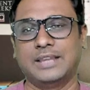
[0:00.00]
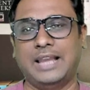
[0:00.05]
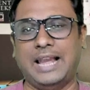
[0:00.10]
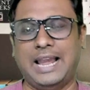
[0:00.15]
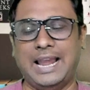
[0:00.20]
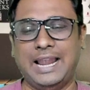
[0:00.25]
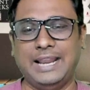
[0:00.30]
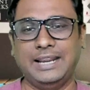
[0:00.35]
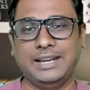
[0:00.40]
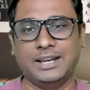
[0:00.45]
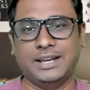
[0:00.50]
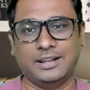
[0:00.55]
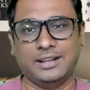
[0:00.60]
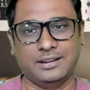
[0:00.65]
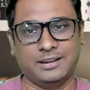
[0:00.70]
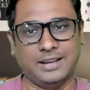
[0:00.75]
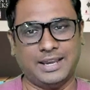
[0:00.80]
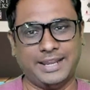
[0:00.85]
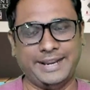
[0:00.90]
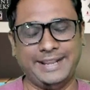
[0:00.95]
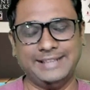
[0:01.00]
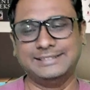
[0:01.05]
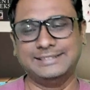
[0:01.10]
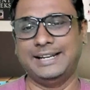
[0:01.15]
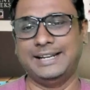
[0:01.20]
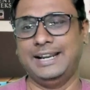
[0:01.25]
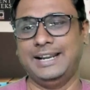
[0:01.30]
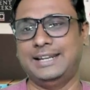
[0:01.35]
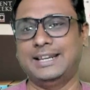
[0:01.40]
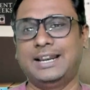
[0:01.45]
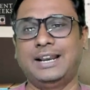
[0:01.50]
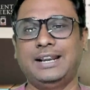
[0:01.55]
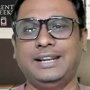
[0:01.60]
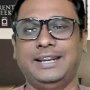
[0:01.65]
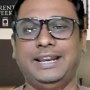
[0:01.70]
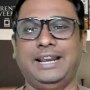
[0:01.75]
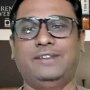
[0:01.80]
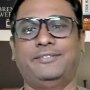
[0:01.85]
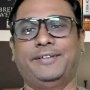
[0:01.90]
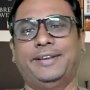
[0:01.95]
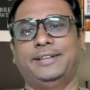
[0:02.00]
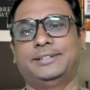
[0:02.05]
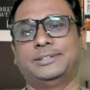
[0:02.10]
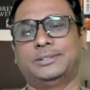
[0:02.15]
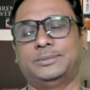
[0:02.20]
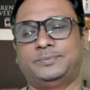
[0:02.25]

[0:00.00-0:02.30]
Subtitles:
and arrange the data date wise.